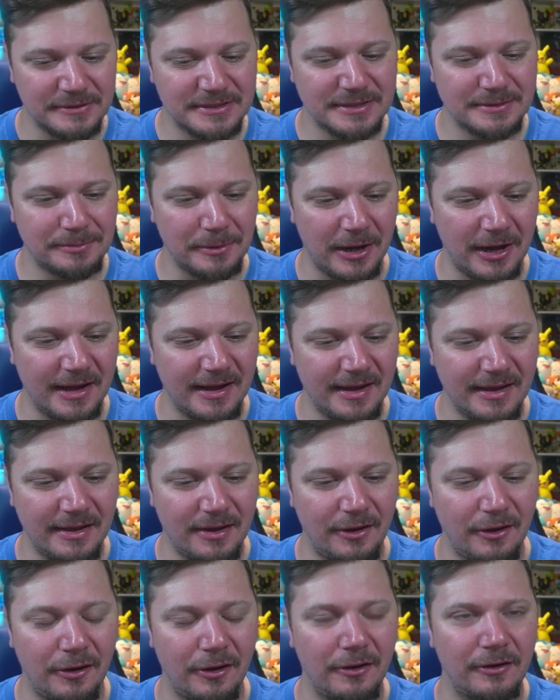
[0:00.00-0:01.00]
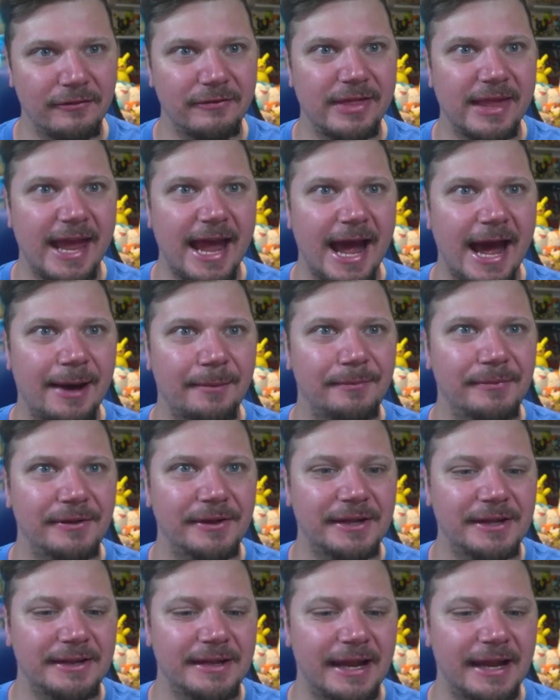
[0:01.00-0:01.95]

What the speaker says: Spot all of the Applin.